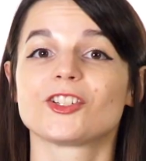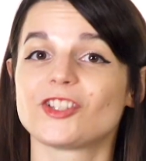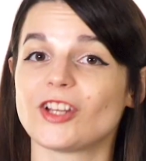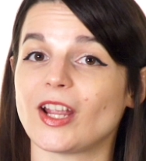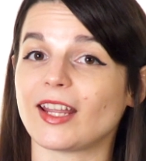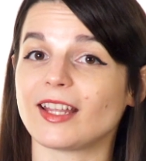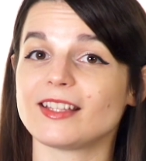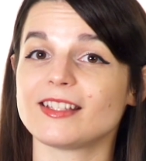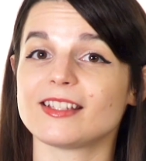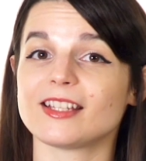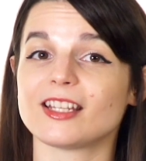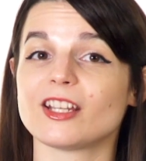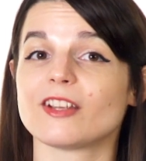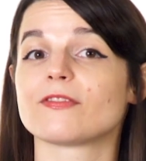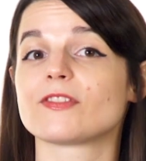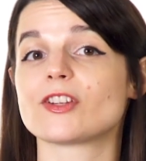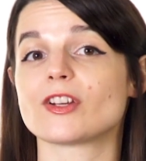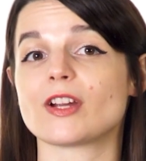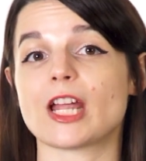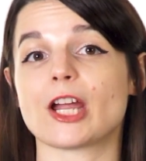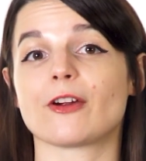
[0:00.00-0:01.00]
Check and see if
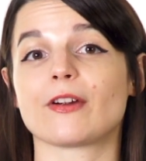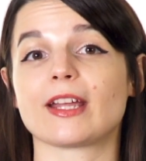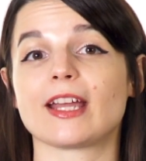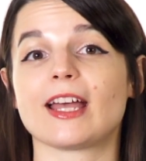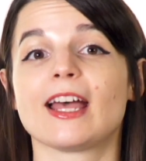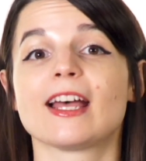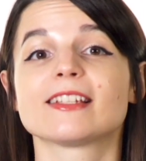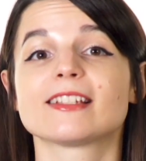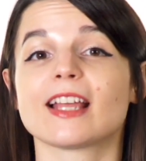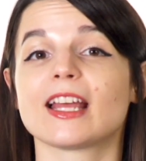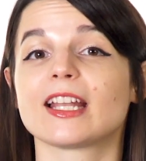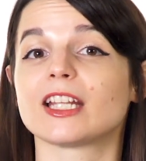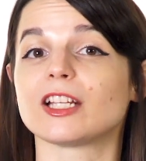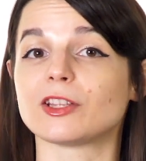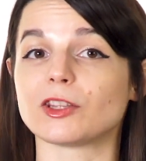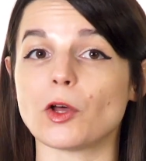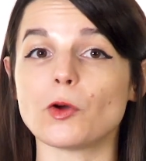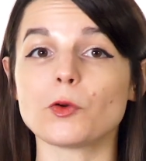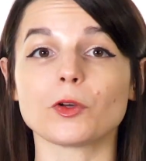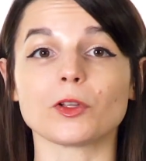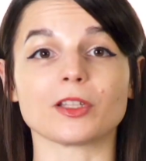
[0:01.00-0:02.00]
your area has any
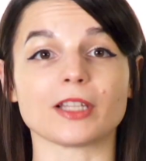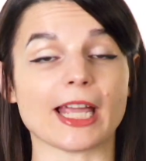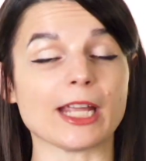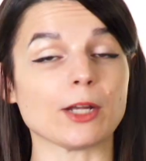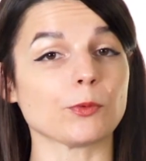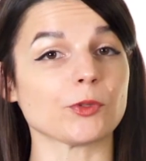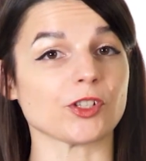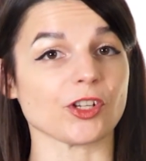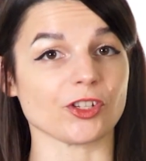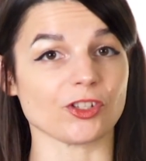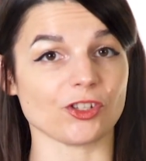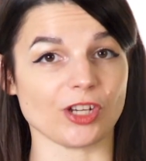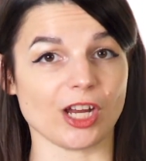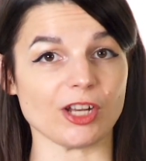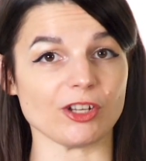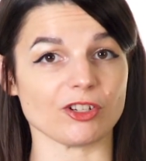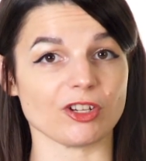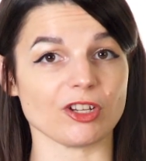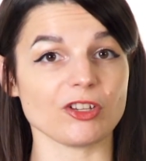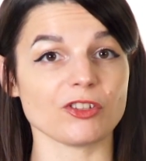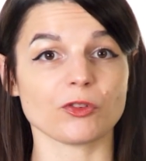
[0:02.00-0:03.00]
local language
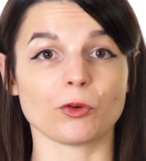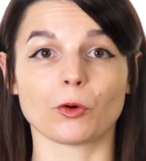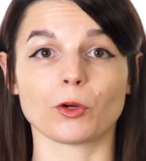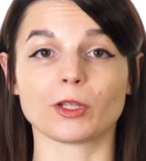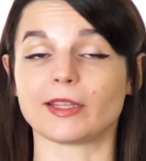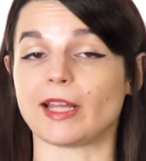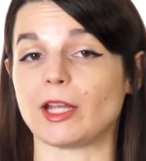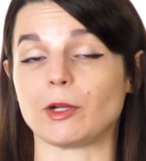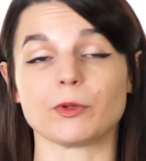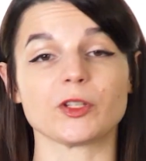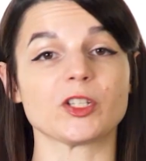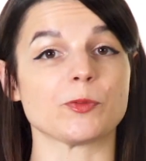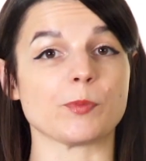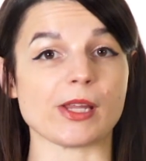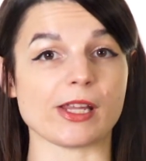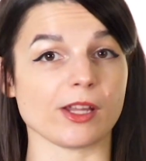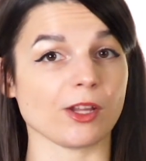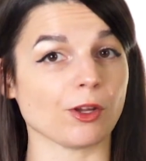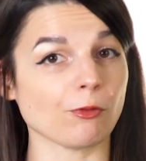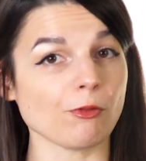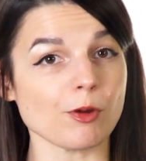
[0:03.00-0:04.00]
exchanges or
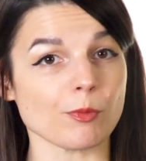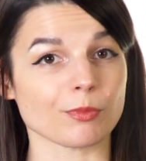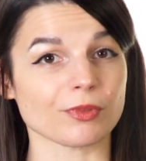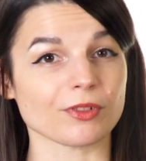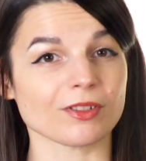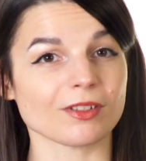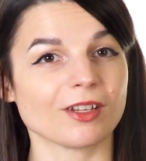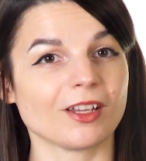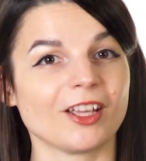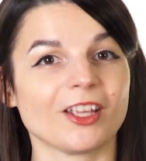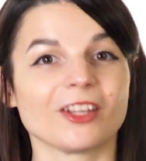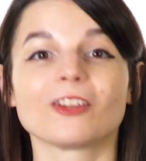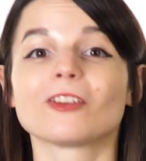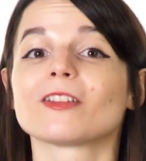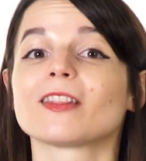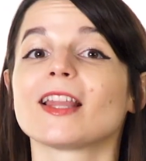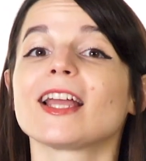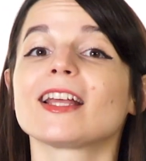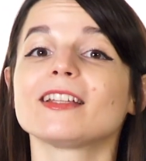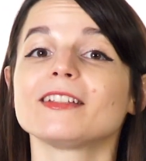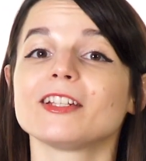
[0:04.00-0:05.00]
language-speaking groups. You're
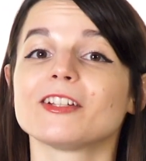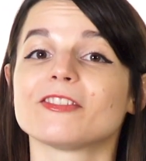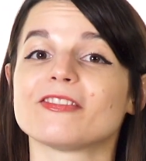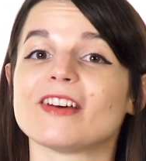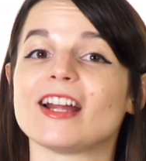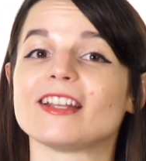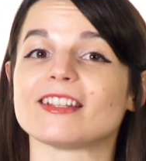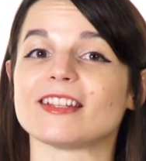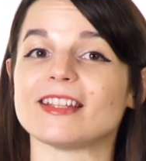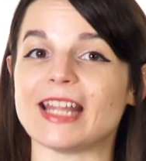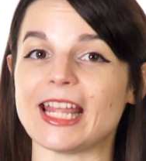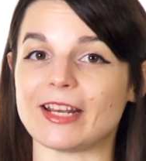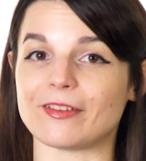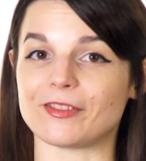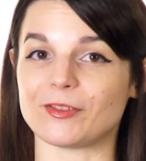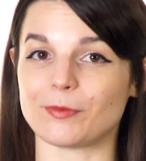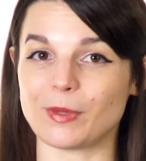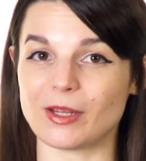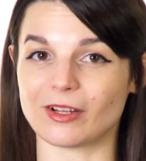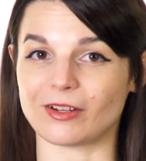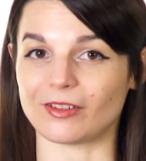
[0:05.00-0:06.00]
likely to find a native
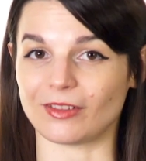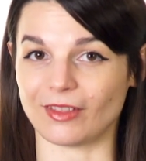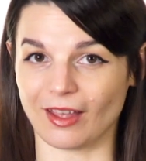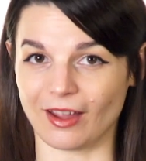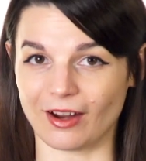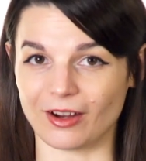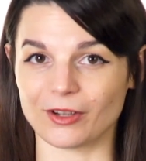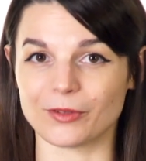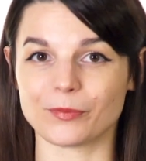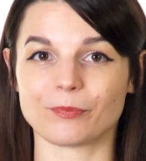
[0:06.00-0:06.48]
speaker there.